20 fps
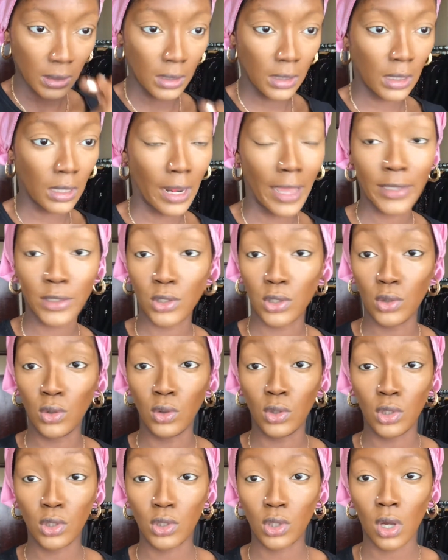like to
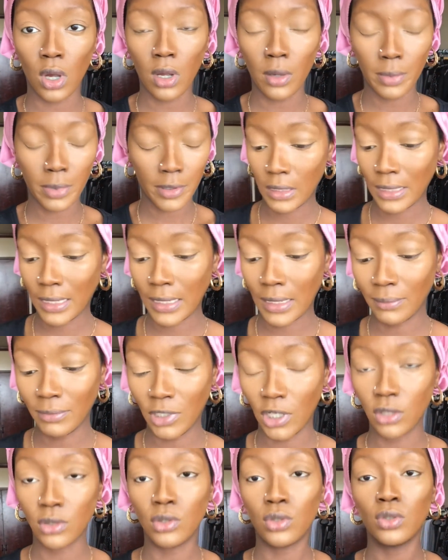do the top, and then I'm
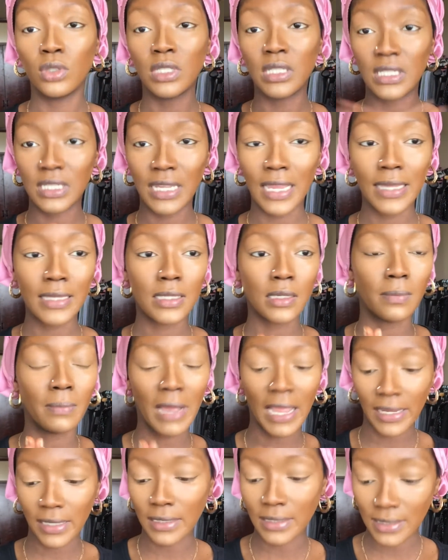going to set
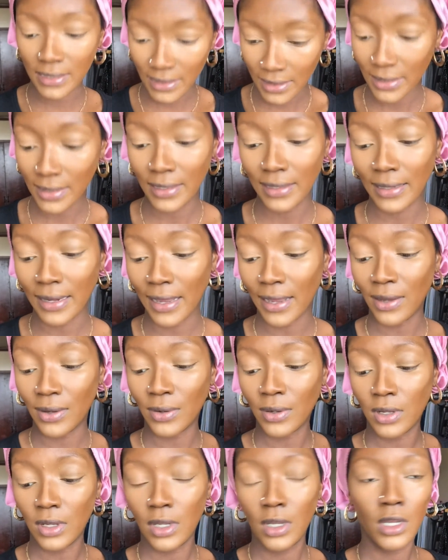my concealer
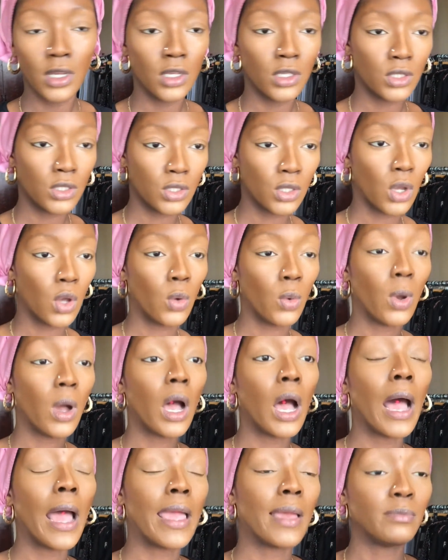now. So
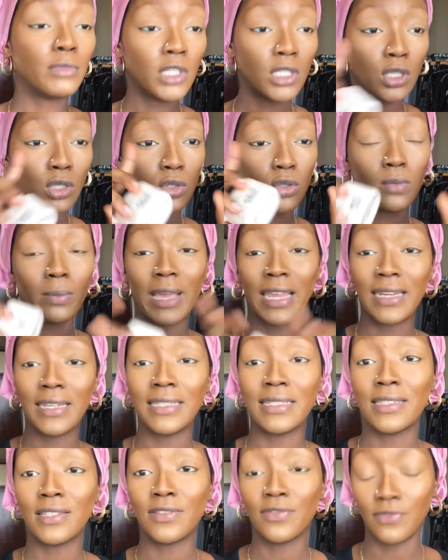I am going to do my
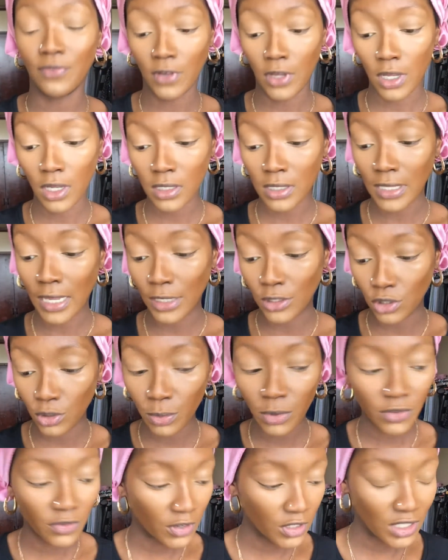lids first. I do
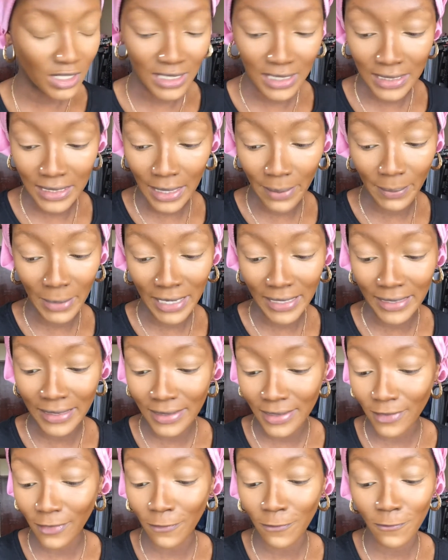prefer to set my
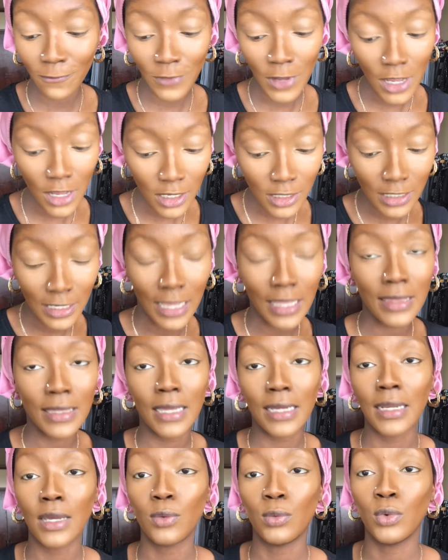lids first, and
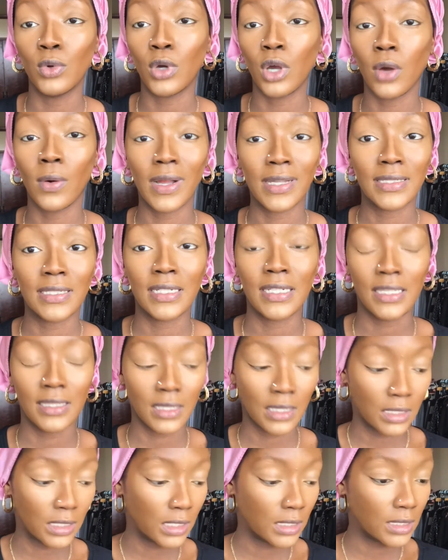then I will go
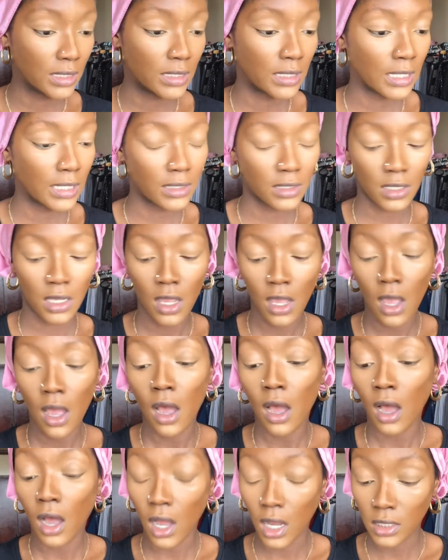underneath and then set
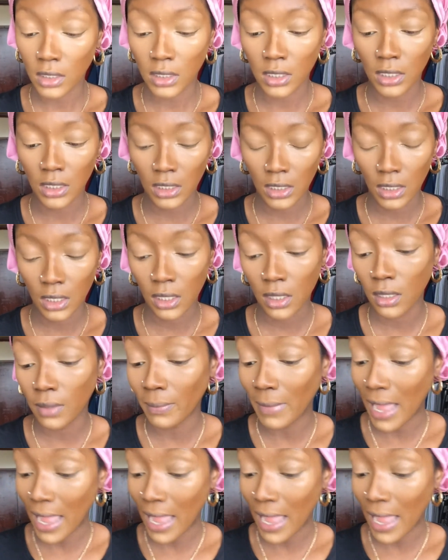underneath my